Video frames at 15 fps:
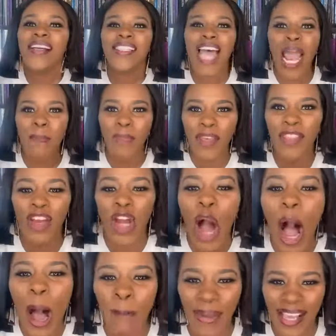Type in the
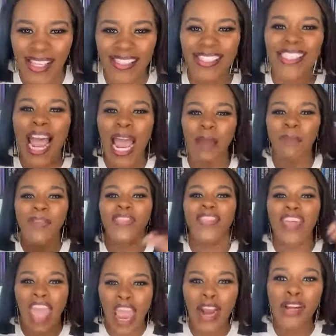comments, type
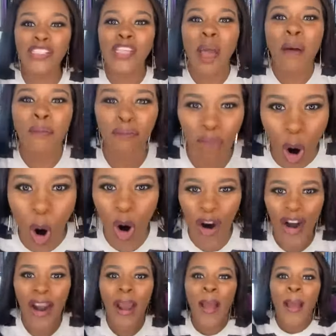there's
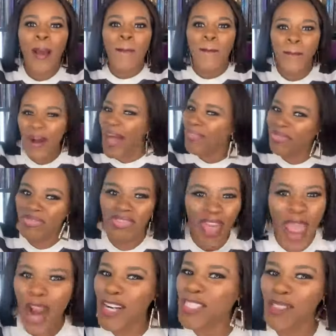more but
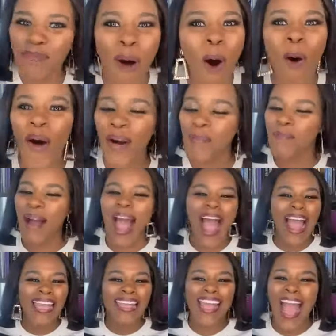there's more.
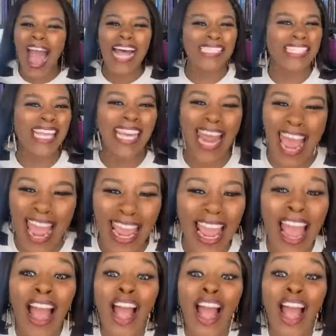My God, today.